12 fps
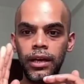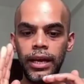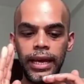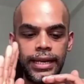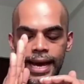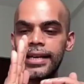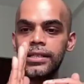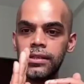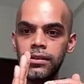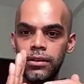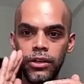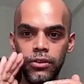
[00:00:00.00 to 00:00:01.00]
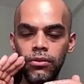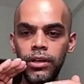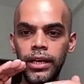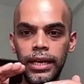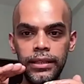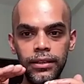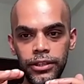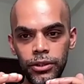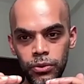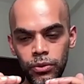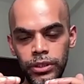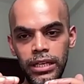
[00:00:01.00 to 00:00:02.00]
It has, either you
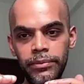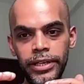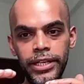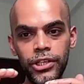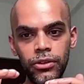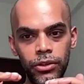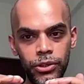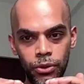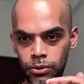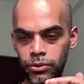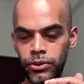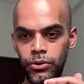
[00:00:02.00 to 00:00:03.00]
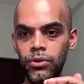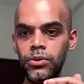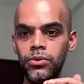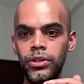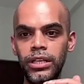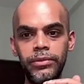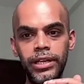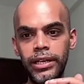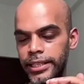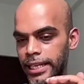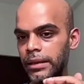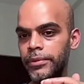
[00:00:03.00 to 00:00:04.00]
do delimitation or you don't do
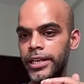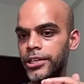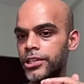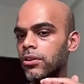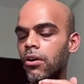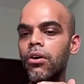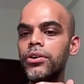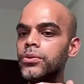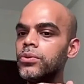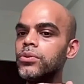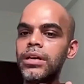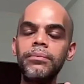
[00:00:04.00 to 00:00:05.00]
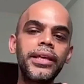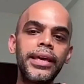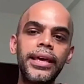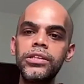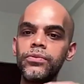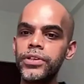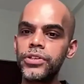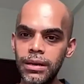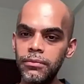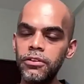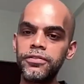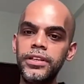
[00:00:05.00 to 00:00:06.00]
delimitation, or you do something else, which
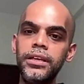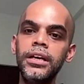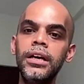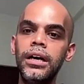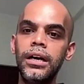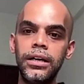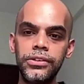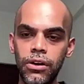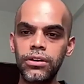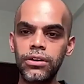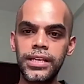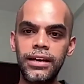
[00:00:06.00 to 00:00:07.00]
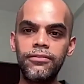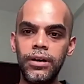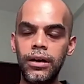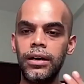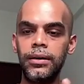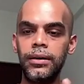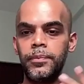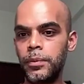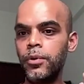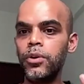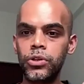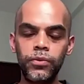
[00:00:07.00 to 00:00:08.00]
some of the scholars have
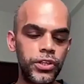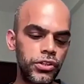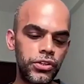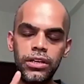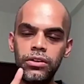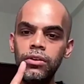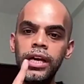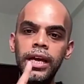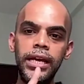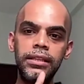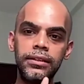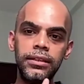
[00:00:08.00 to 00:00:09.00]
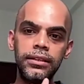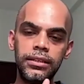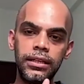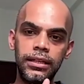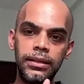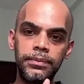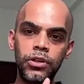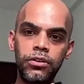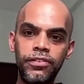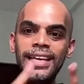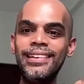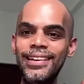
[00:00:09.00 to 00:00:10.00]
proposed, which is, either sort of
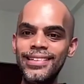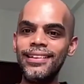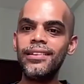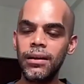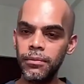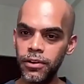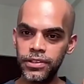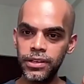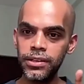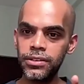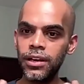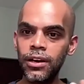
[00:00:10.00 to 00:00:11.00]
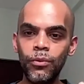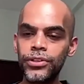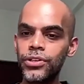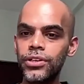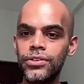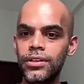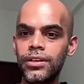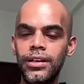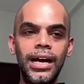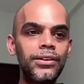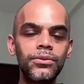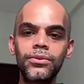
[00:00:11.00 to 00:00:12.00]
increasing the number of seats, which is,
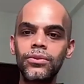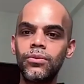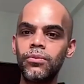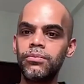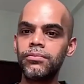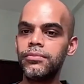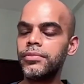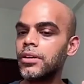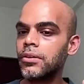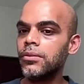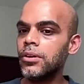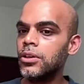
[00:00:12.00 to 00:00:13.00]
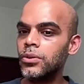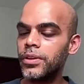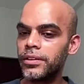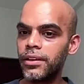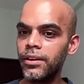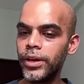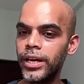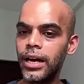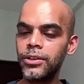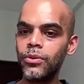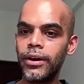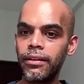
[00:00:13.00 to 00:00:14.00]
I don't know, do they think we
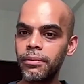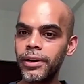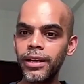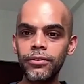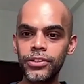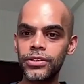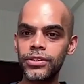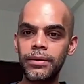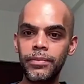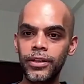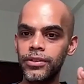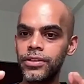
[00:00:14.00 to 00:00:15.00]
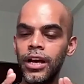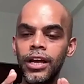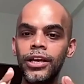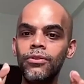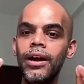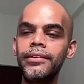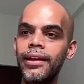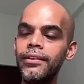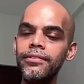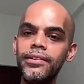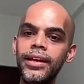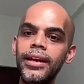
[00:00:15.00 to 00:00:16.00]
can't do arithmetic, which is that because, at the end
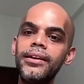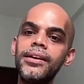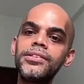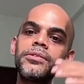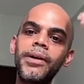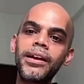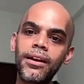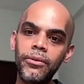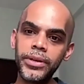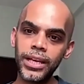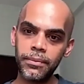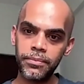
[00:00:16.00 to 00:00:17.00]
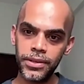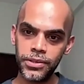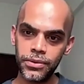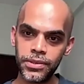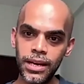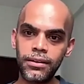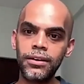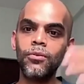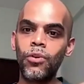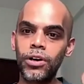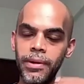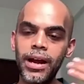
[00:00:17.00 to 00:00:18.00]
of the day, it doesn't matter how many MPs you send.
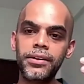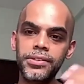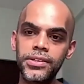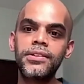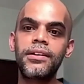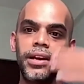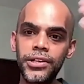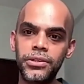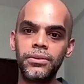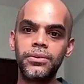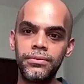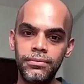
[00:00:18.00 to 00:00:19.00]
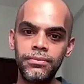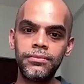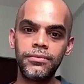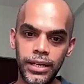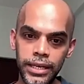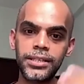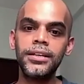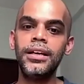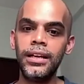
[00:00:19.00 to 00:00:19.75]
What matters is the ratio, right?